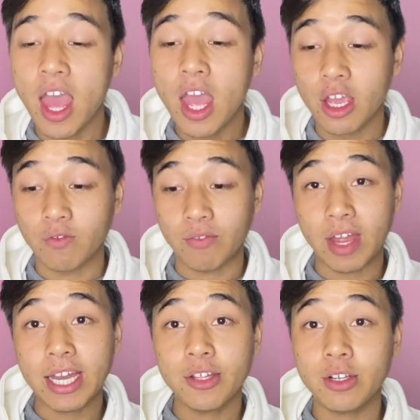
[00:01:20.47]
If you have
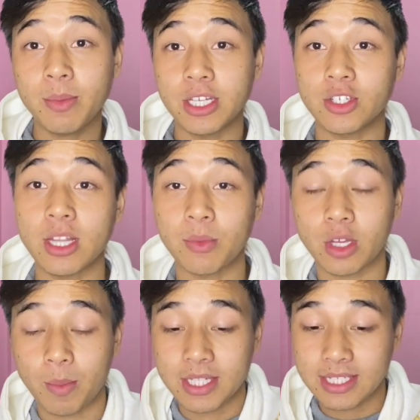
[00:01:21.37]
any recommendation, let me in the
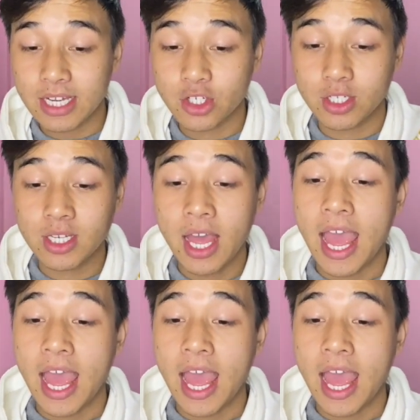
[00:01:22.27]
comment section.